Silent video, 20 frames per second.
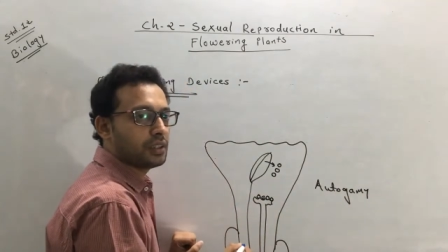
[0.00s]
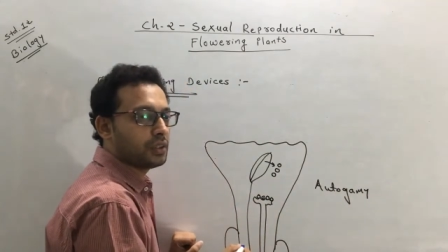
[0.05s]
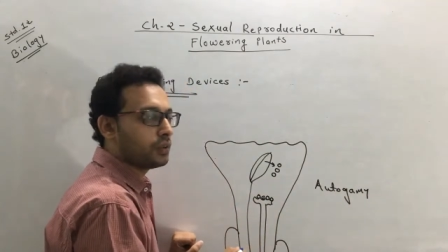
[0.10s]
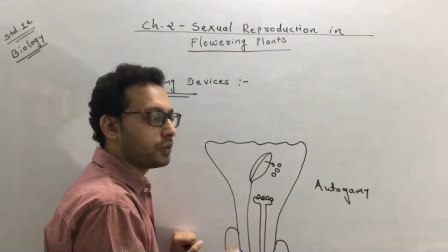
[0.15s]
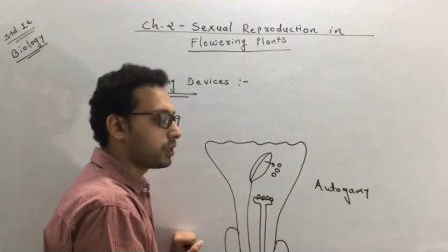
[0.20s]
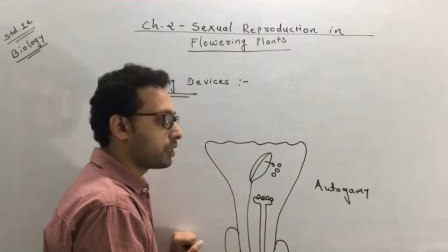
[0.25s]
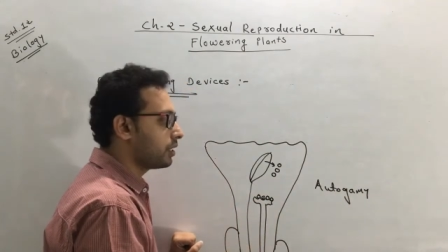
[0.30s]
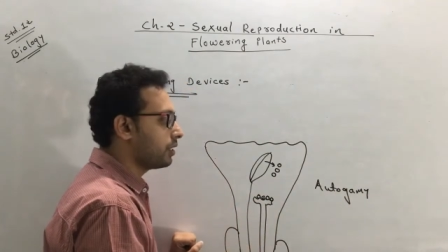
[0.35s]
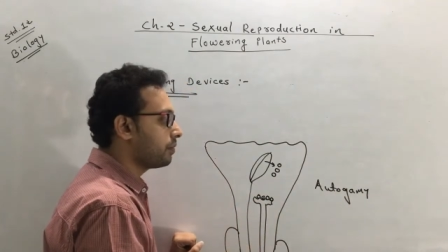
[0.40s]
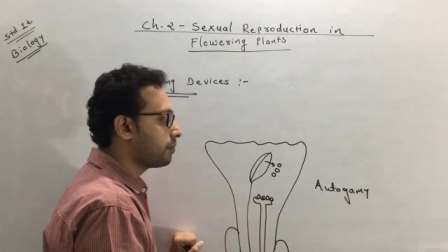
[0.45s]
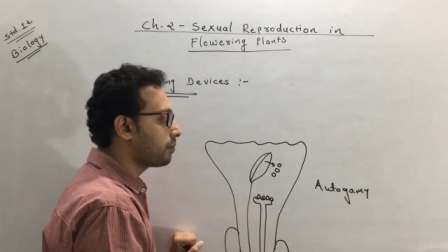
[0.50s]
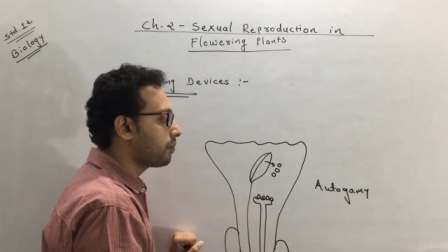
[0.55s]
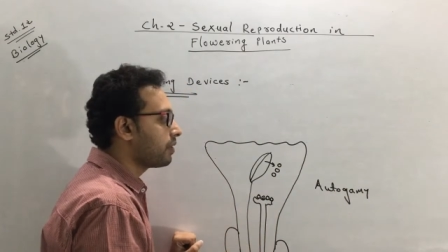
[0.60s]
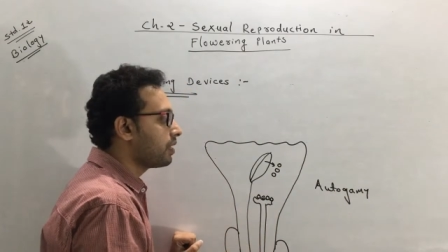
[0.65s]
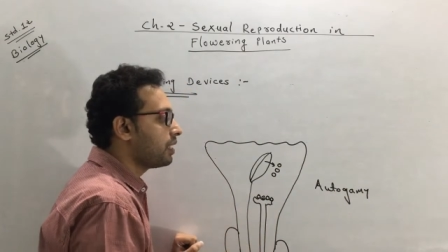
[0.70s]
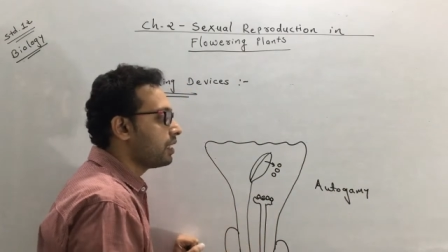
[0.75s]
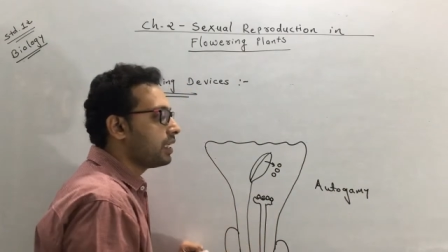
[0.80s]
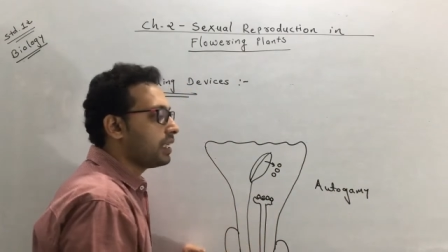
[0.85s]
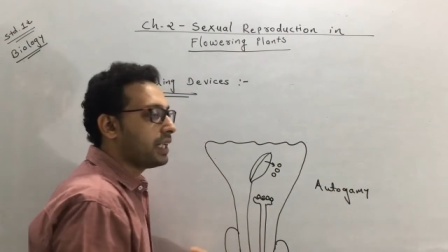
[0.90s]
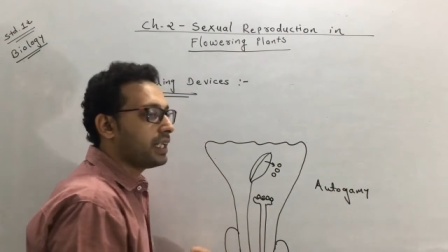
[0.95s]
okay,
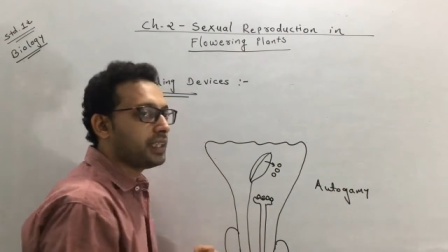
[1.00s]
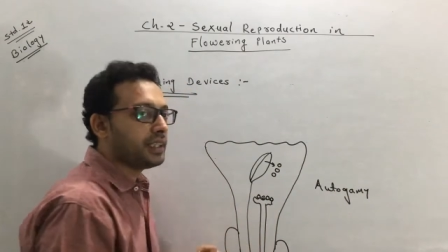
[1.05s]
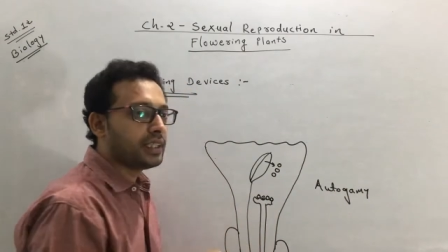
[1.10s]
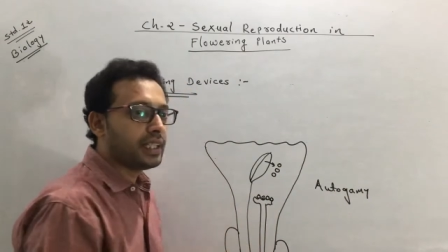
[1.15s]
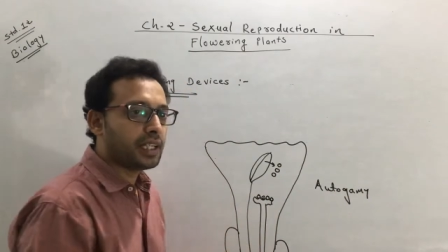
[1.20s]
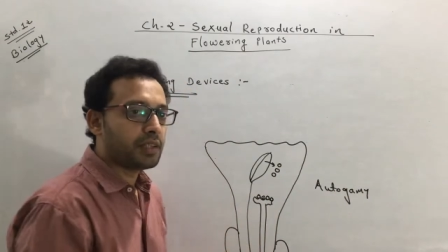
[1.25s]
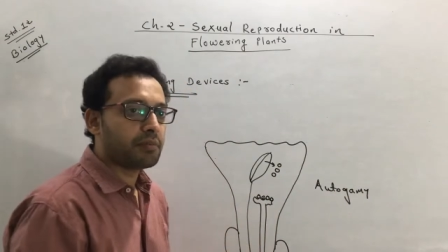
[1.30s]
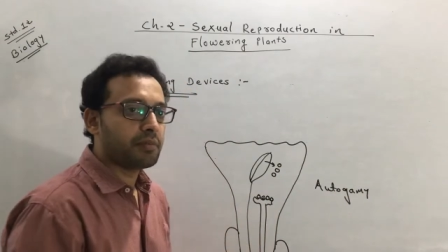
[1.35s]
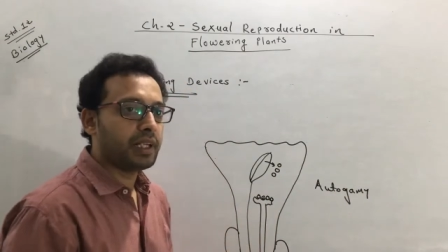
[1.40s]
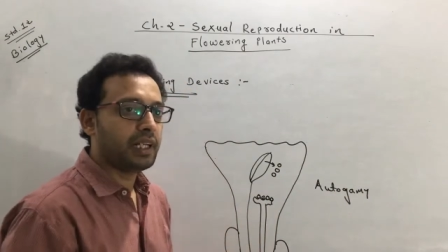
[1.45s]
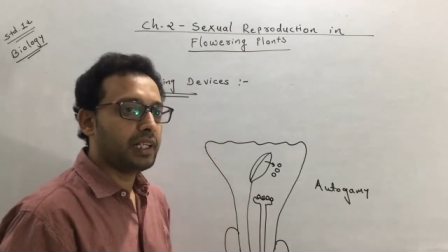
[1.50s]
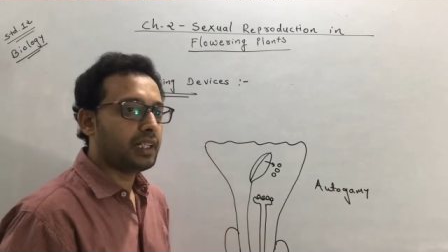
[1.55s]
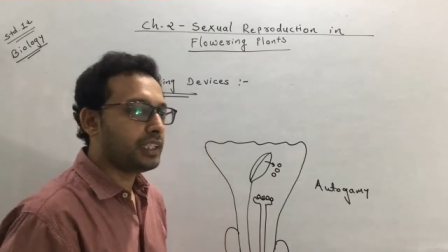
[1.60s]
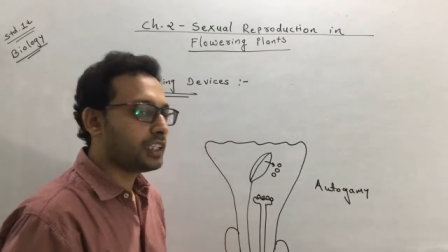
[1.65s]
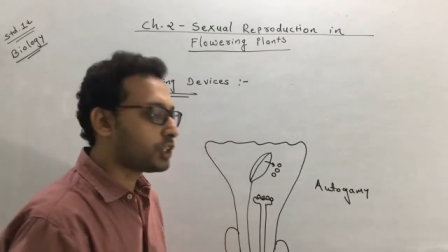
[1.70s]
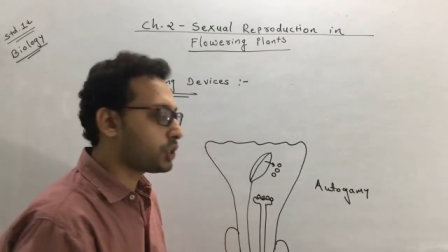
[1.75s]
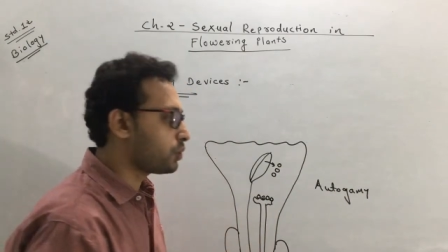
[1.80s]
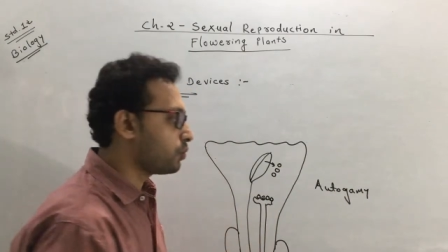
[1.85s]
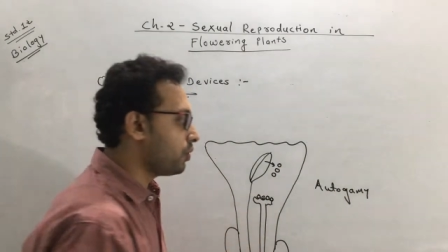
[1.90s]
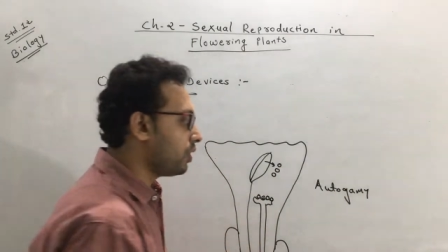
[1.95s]
and that may
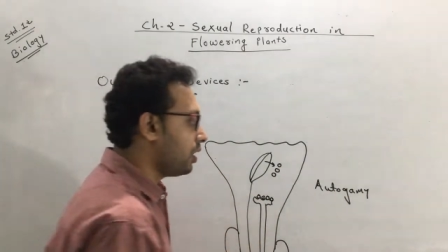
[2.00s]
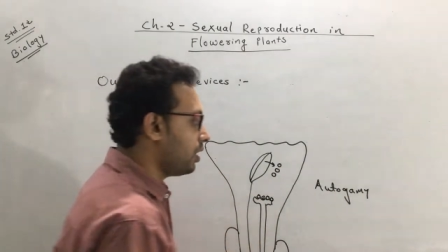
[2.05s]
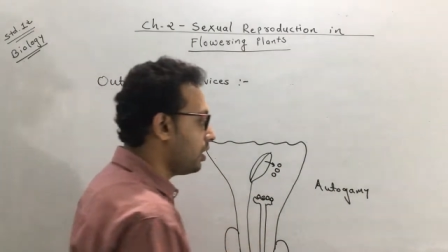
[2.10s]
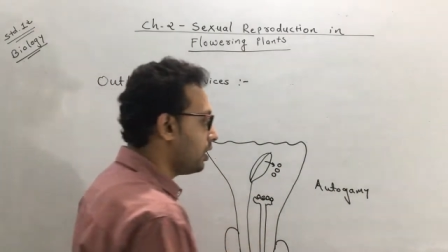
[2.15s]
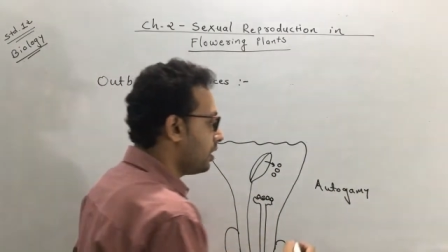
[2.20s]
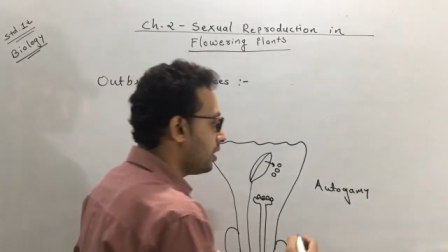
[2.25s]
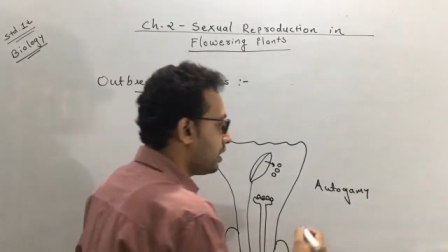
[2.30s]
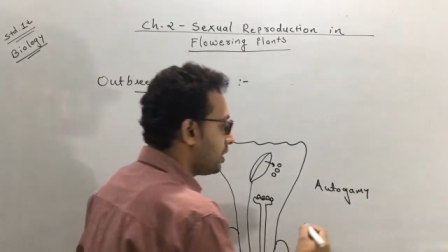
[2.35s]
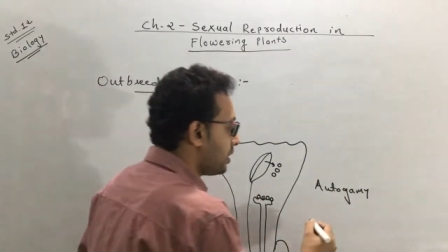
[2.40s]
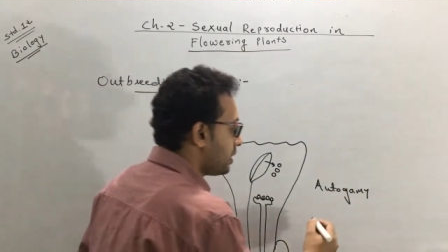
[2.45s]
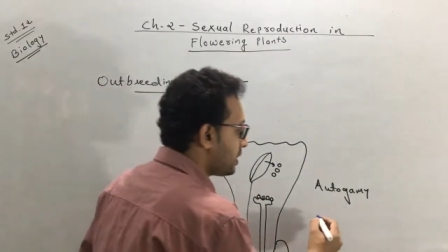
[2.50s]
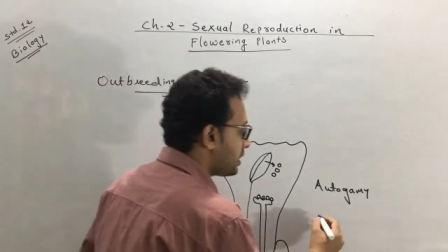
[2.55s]
lead to a